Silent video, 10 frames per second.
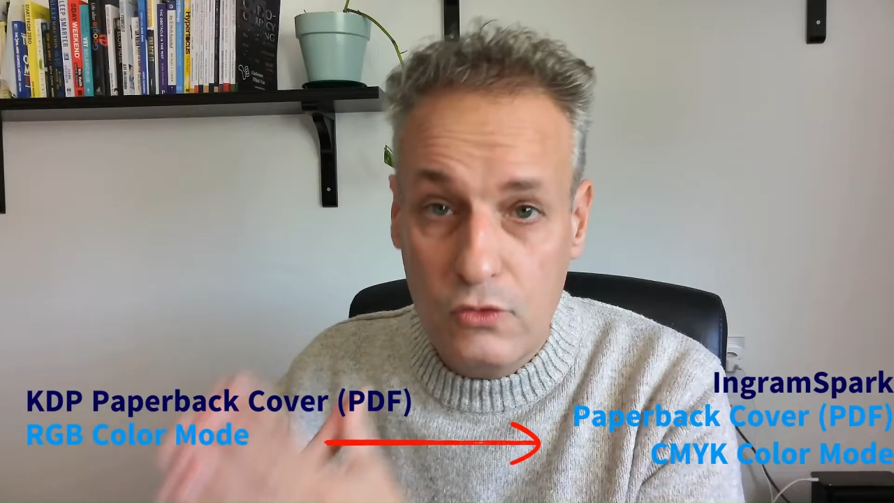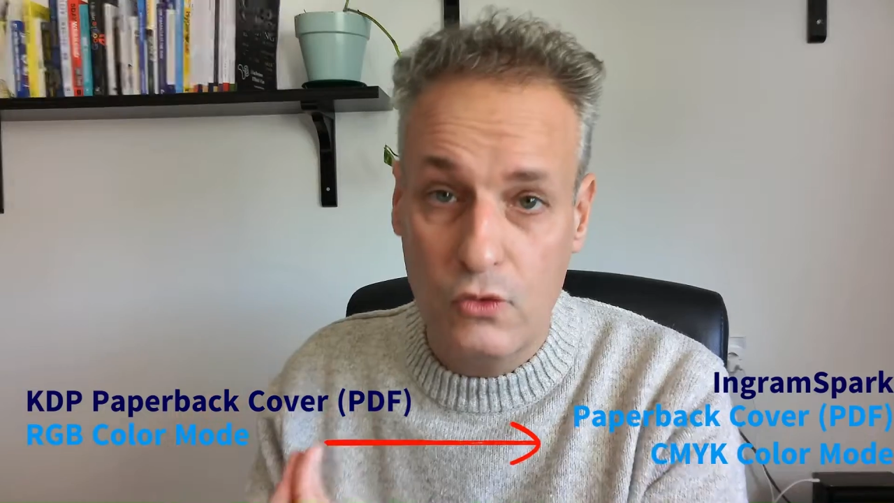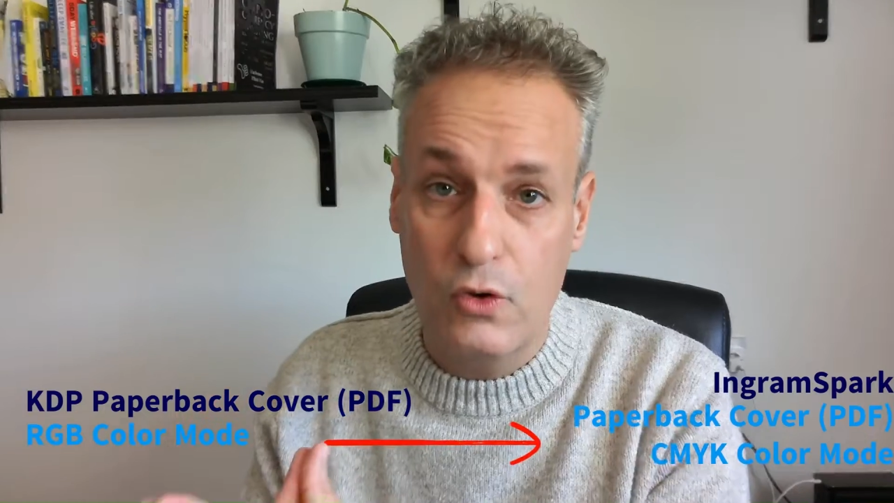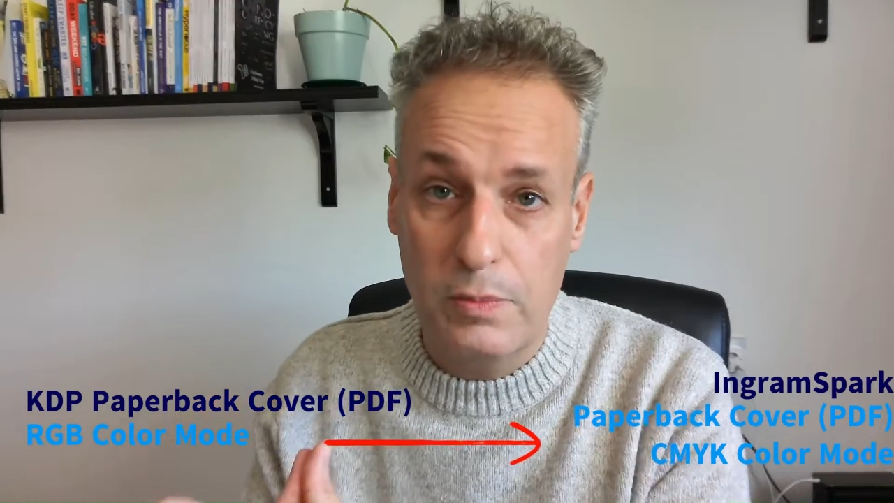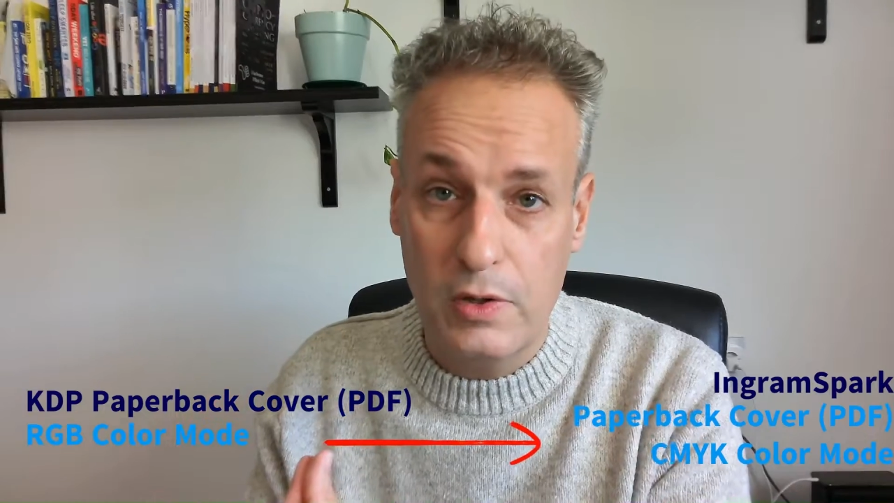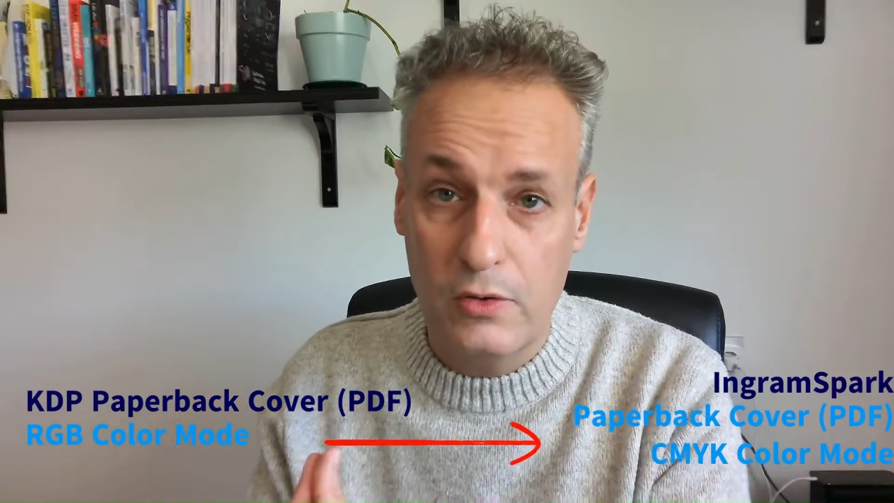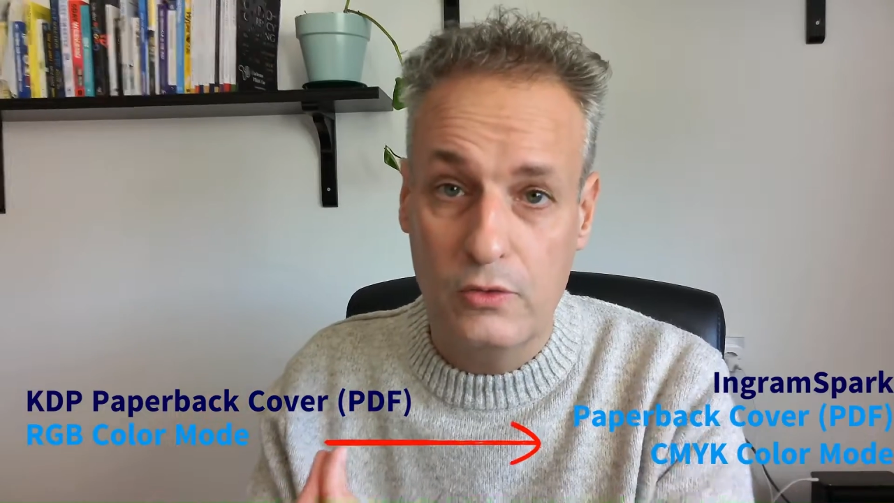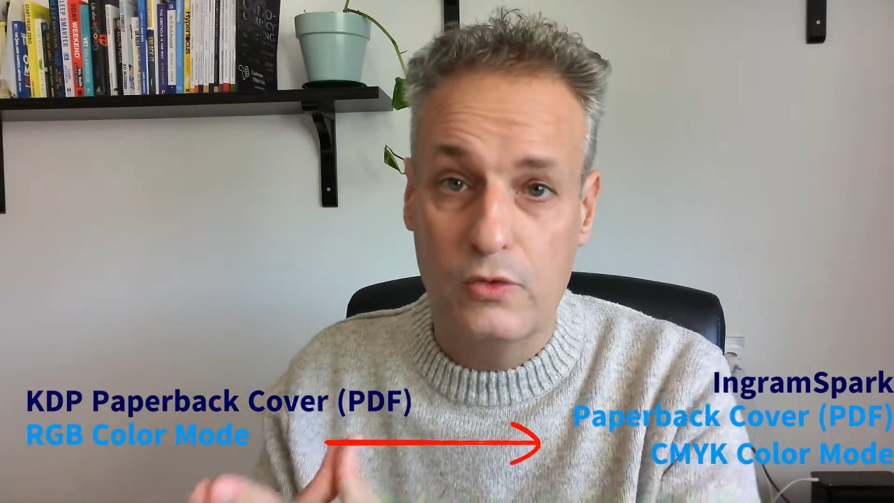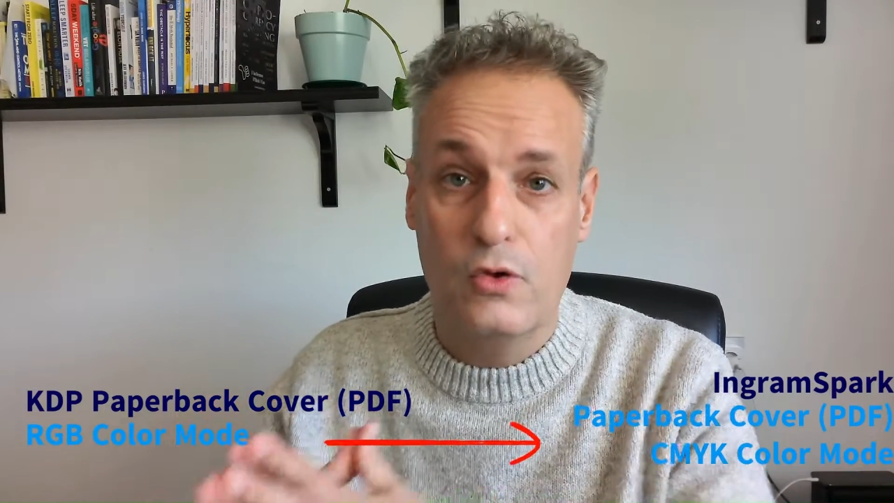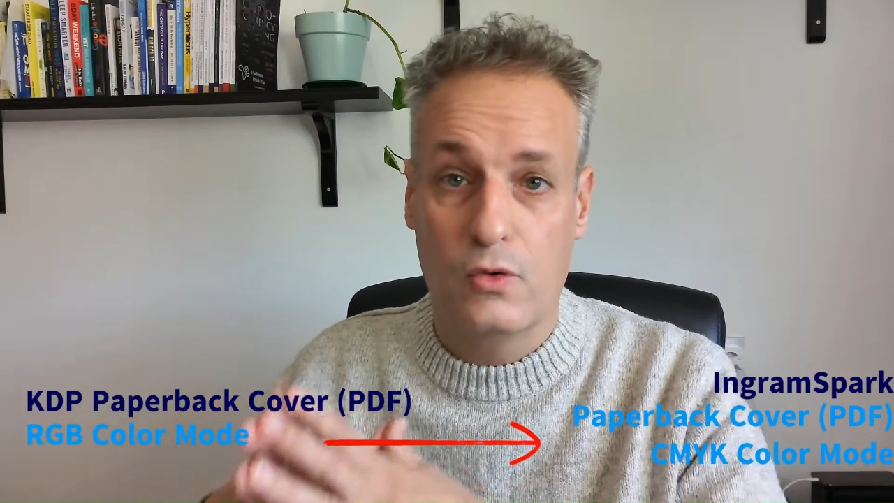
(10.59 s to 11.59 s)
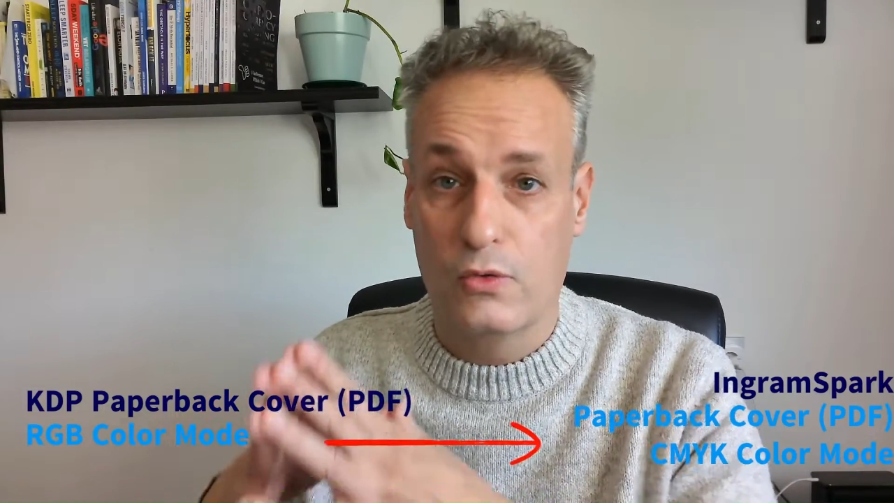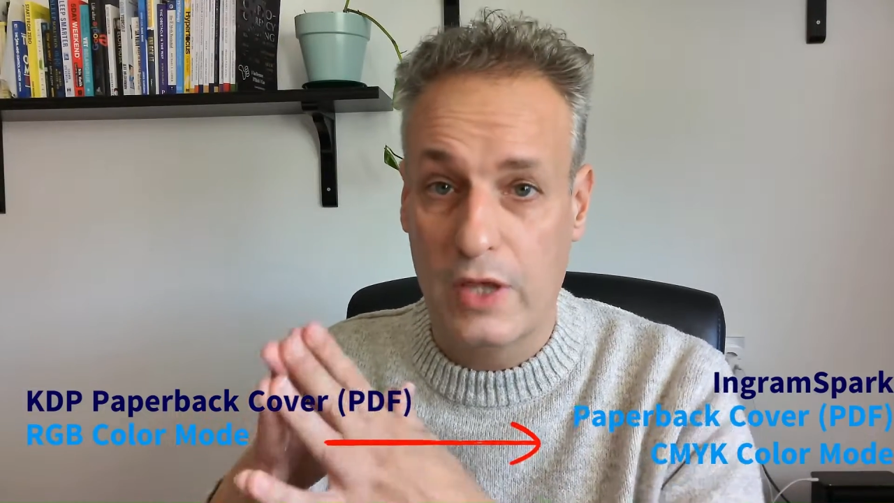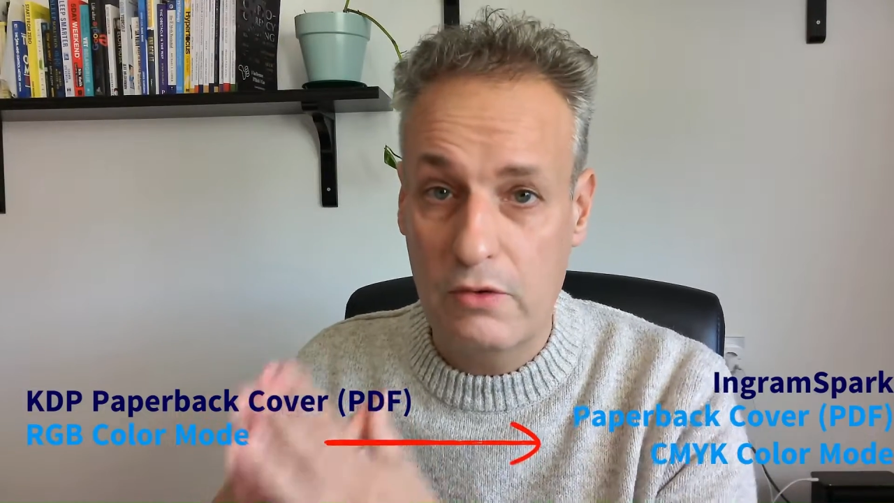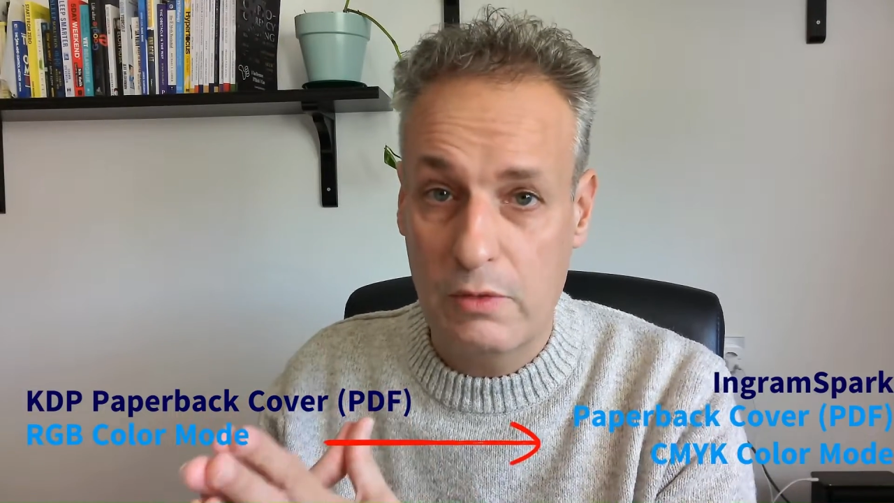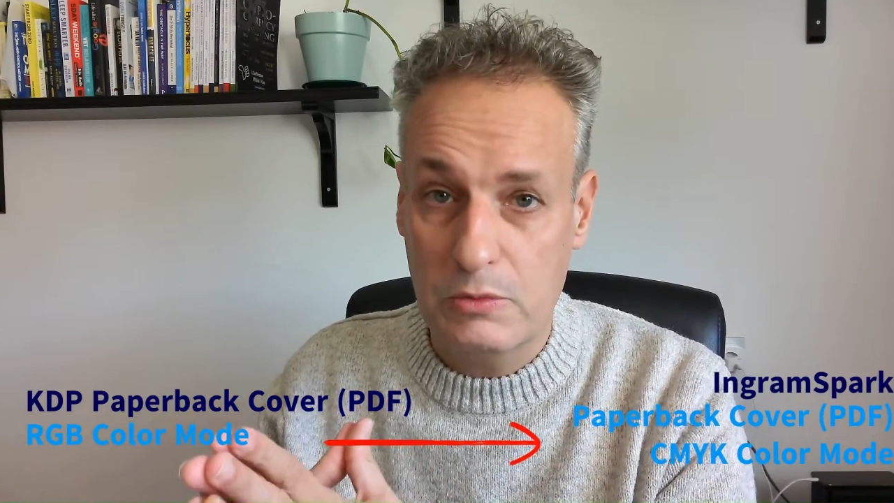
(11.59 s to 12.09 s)
to upload on
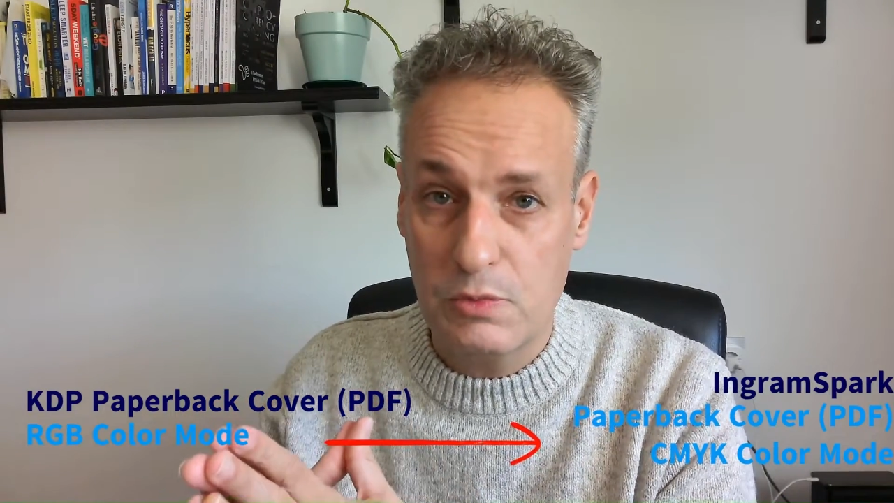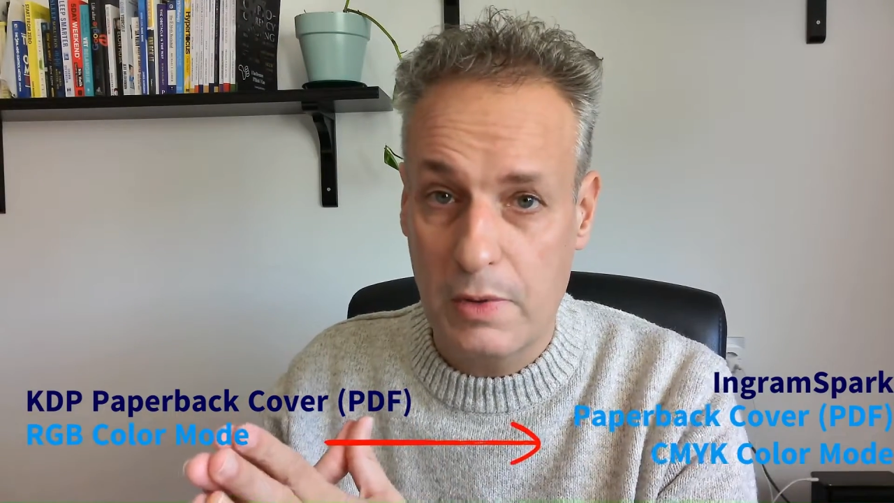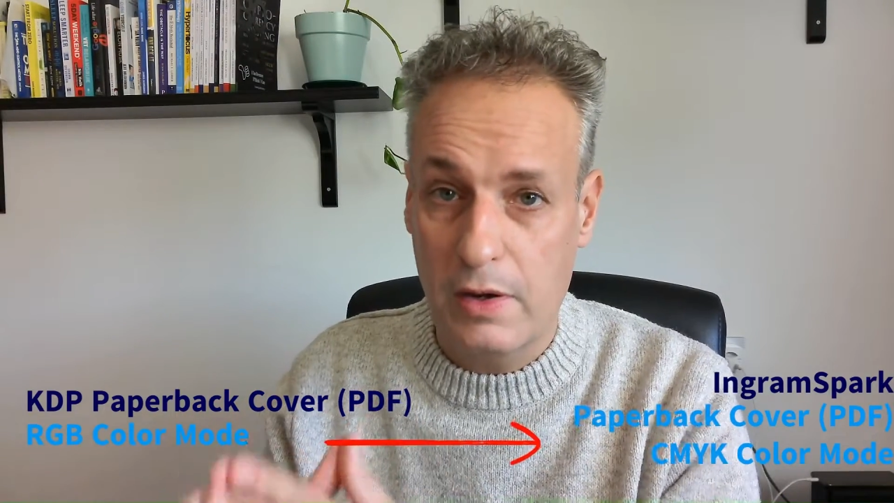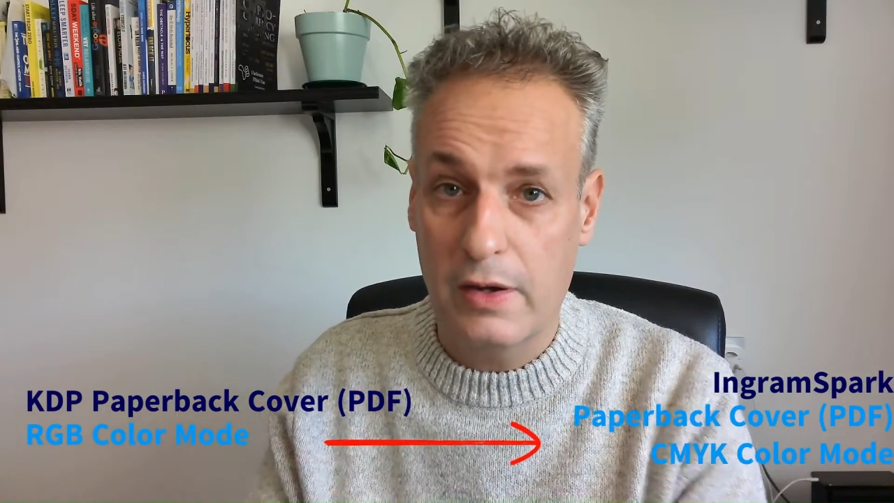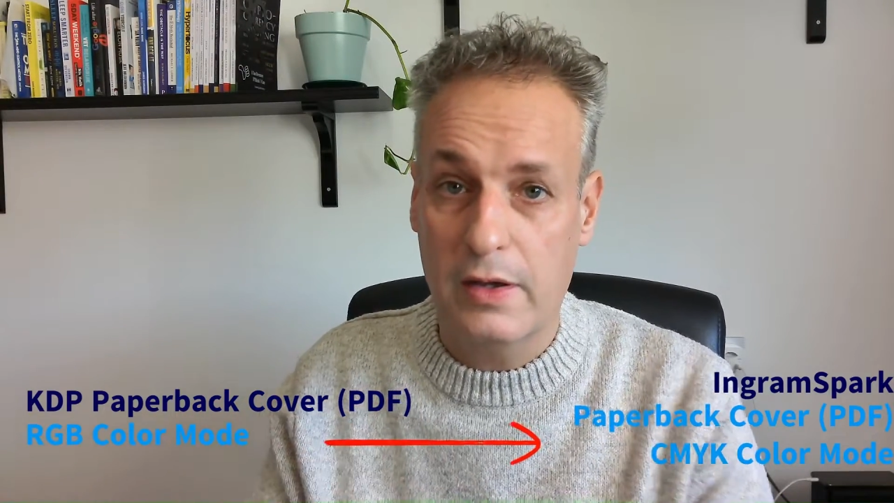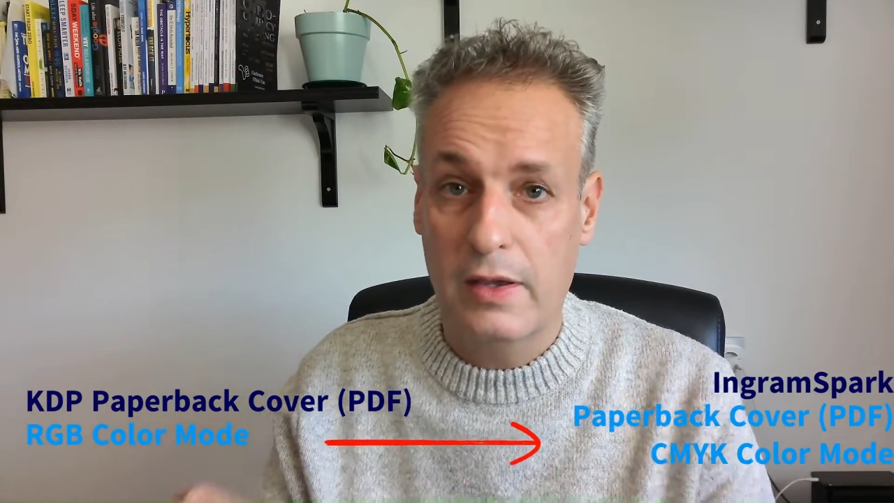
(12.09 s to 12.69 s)
IngramSpark